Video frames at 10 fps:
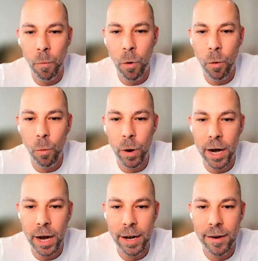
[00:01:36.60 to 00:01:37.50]
what
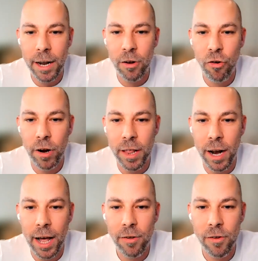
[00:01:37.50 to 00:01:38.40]
we did during the
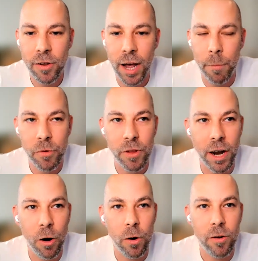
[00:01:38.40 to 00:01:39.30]
last
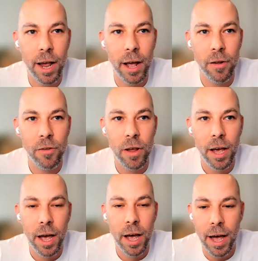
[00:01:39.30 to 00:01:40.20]
set of lockdowns
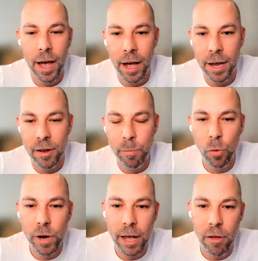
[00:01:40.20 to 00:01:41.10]
is
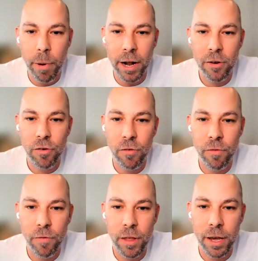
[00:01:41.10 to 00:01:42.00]
pull together a bunch
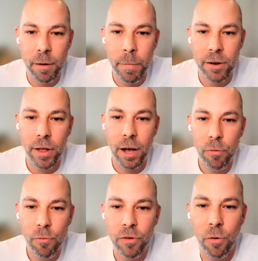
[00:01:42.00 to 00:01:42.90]
of the mental
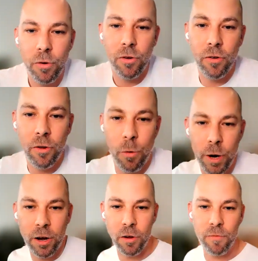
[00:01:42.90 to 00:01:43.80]
health resources that
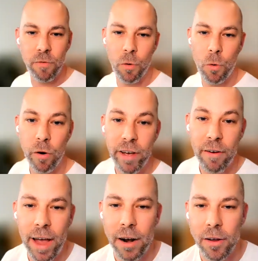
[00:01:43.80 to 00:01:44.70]
we use for all of
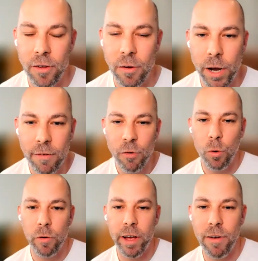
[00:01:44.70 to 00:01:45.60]
our founders, that we give to
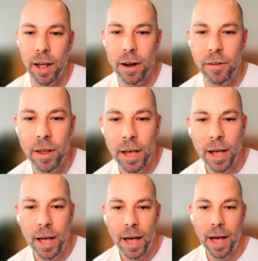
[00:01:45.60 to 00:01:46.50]
all of our founders,
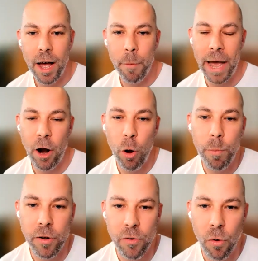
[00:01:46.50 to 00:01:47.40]
and
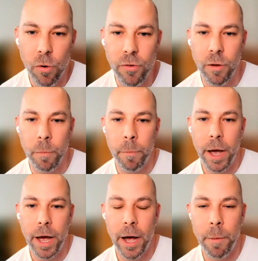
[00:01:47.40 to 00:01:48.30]
open source them.
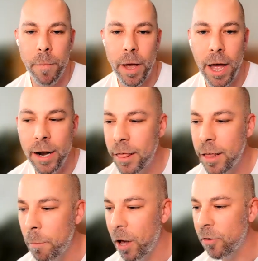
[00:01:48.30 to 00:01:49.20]
And I
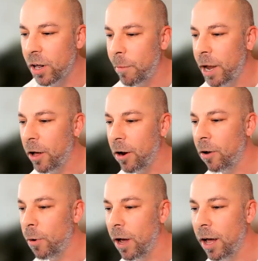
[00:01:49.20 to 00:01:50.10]
think Mel's going to be
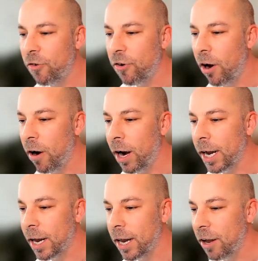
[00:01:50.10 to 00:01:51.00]
able to share a
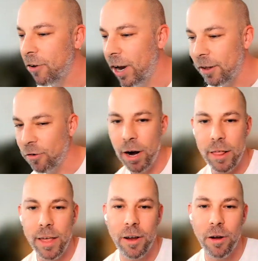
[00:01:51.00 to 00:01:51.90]
link. Yeah, she has
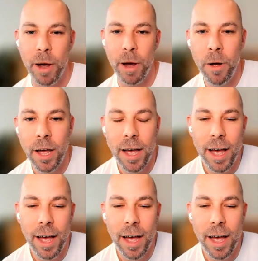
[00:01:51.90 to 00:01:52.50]
already. Thank you, Mel.